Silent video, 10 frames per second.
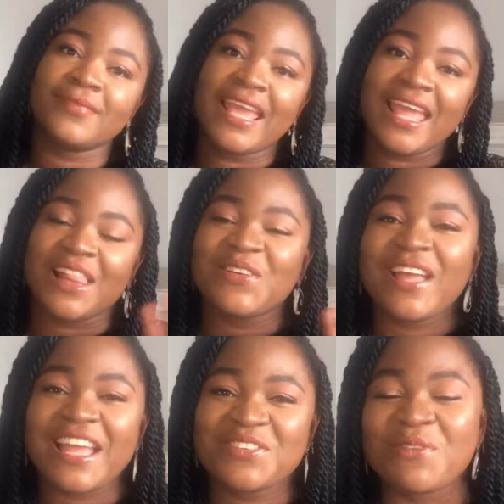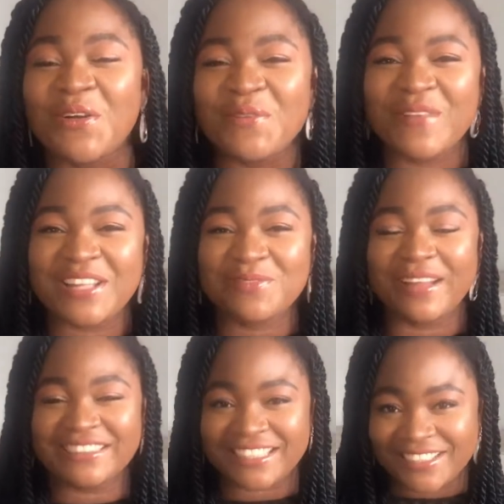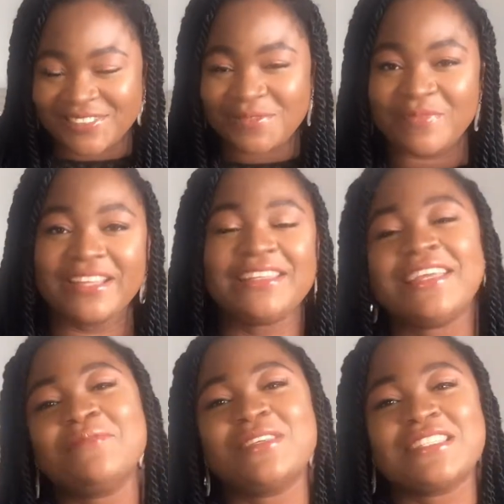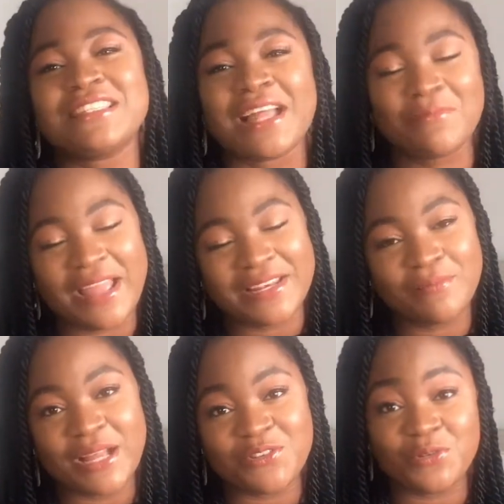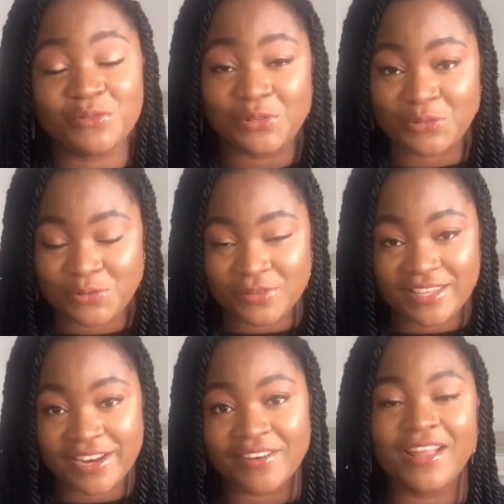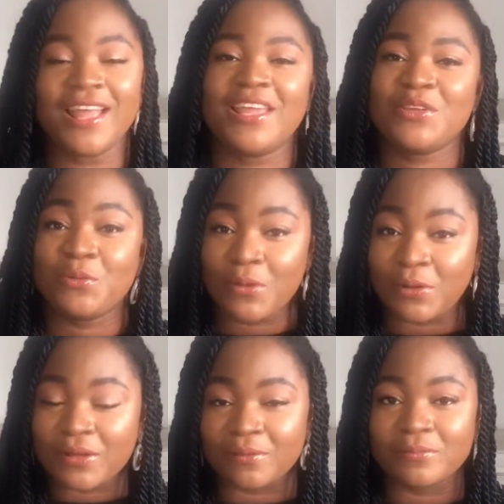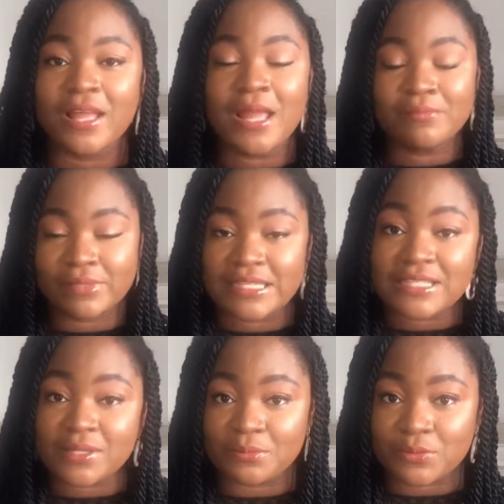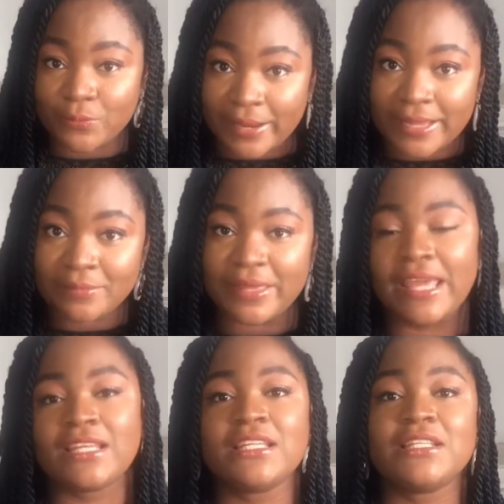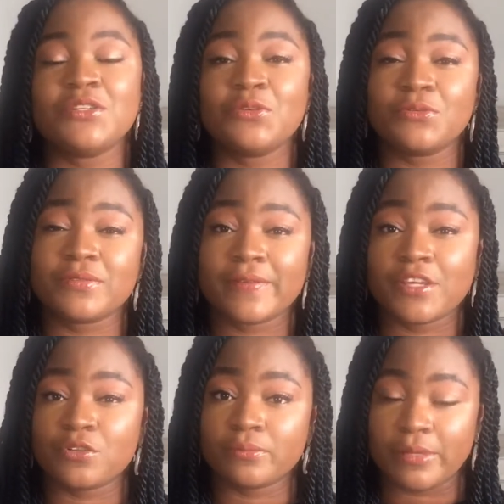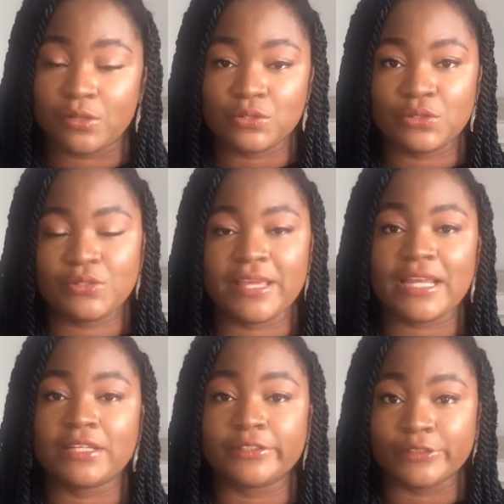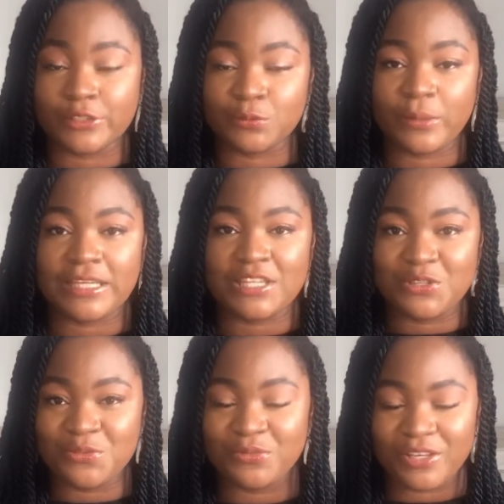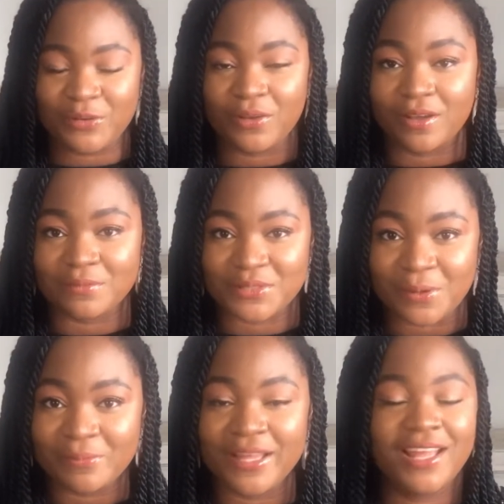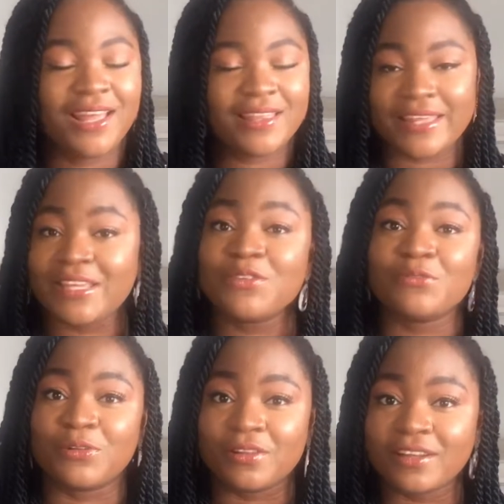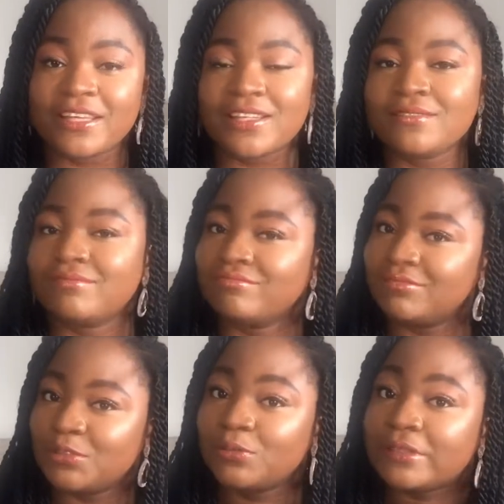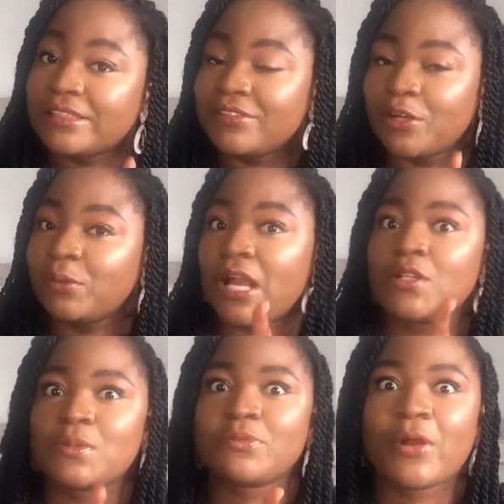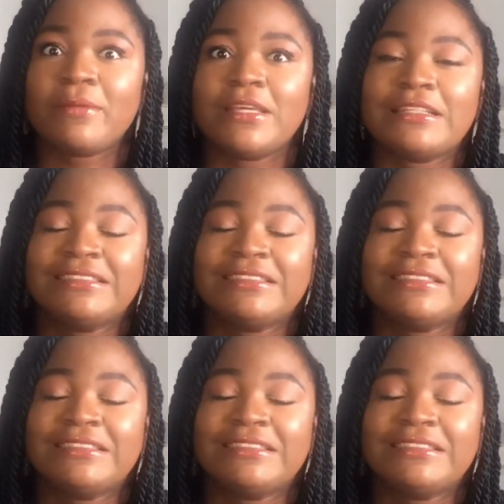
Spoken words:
Hello guys, welcome back to my channel. My name is Lape. If you're new here, you're welcome. Please subscribe and hit the notification bell so you get an alert when a new video comes up. Thank you for logging in. Don't leave here without subscribing.